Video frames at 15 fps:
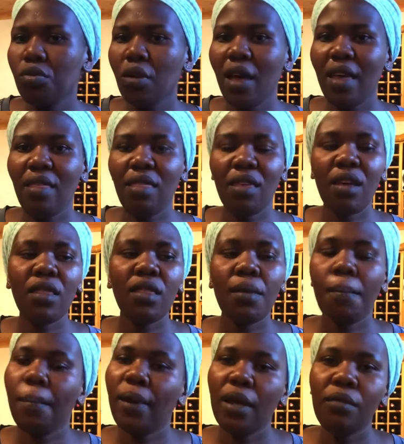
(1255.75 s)
So I think the
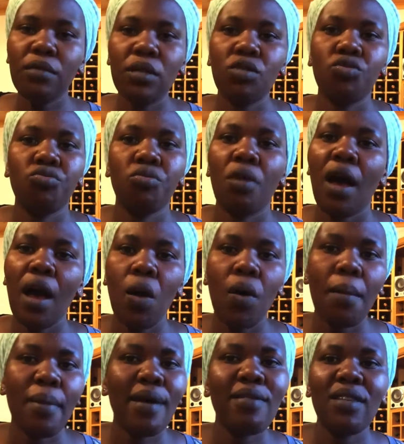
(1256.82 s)
blame is to
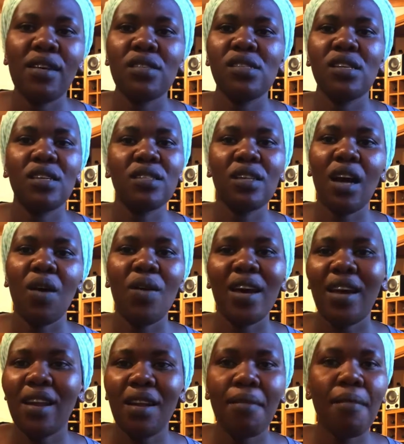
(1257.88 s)
our mothers and our
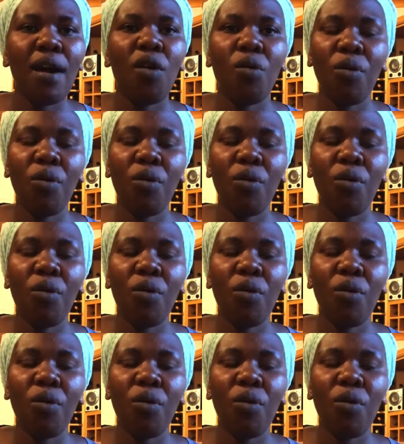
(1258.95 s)
grandma,